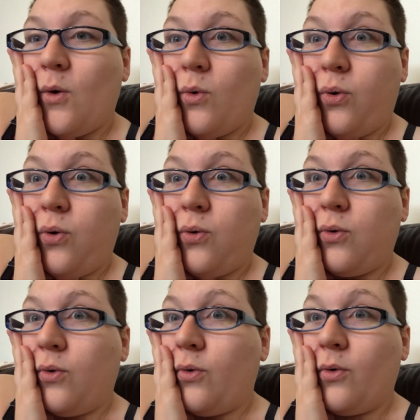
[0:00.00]

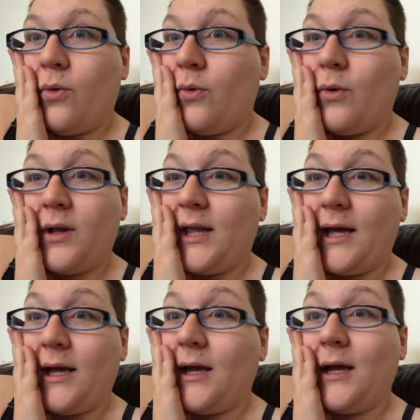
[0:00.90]

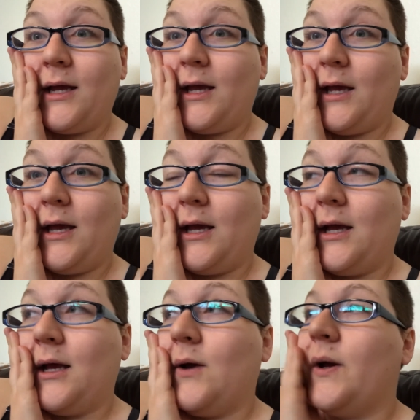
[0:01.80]
I can't.
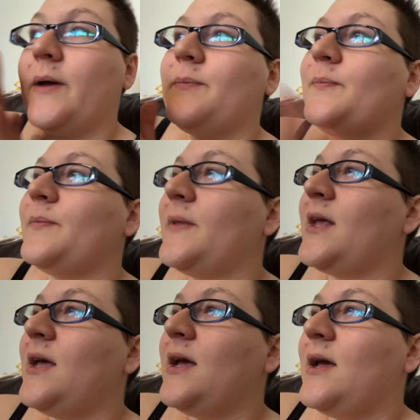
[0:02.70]
Okay.
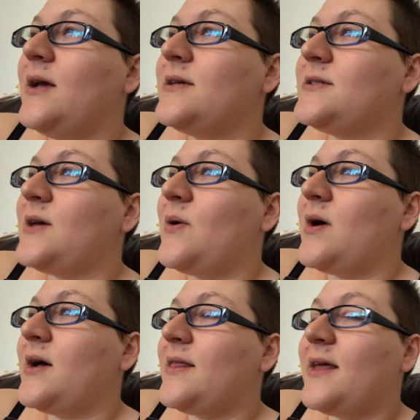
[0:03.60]

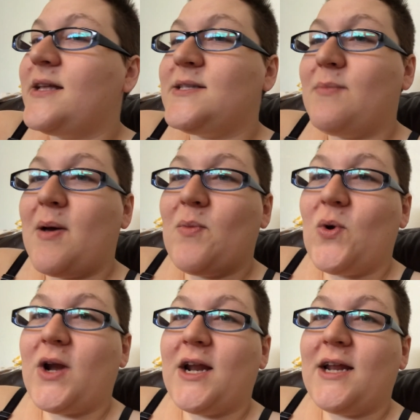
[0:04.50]
So that's my
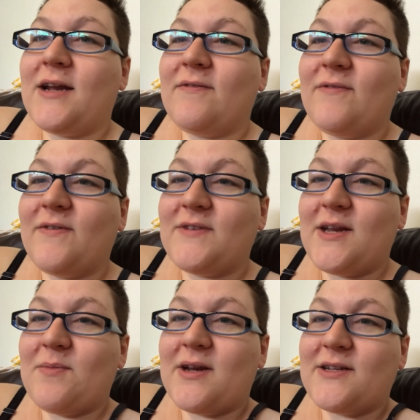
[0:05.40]
morning.
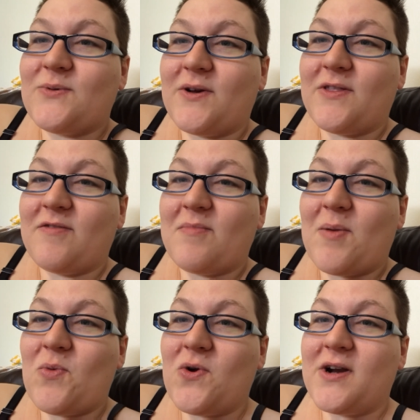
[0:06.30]
15 minutes worth of
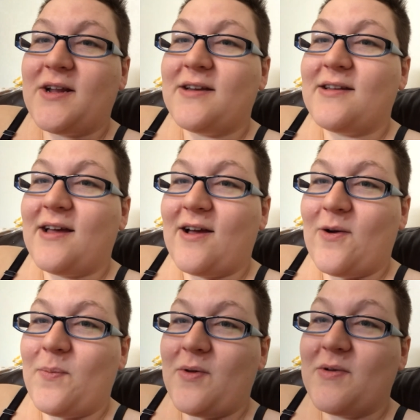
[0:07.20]
my morning. I
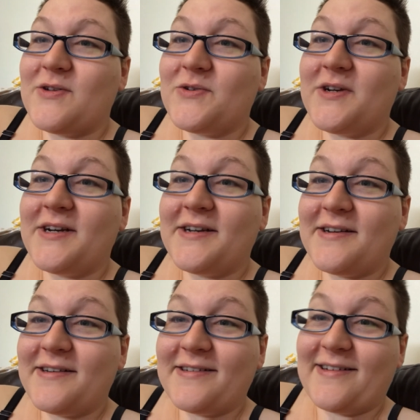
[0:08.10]
hope you enjoyed
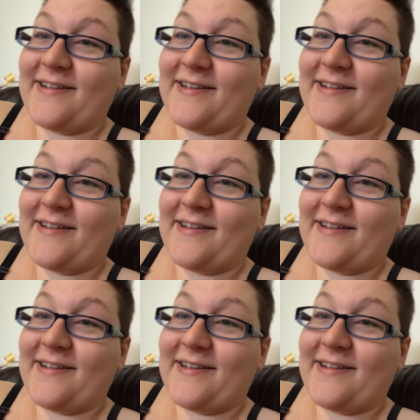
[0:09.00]
it.